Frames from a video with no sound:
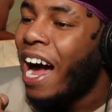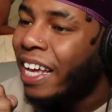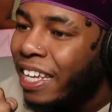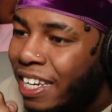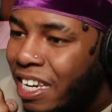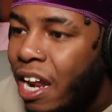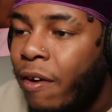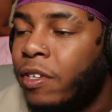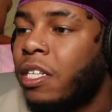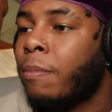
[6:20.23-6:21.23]
I can
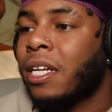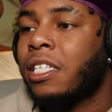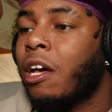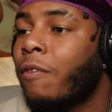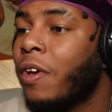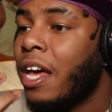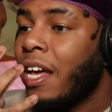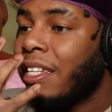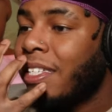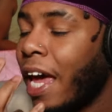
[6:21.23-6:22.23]
never see myself
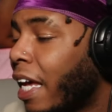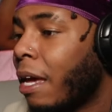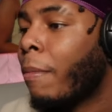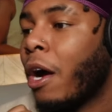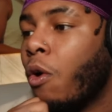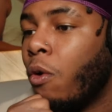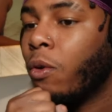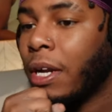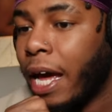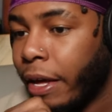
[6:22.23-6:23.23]
taking my
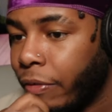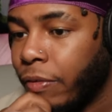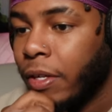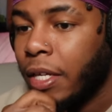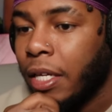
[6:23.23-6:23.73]
own life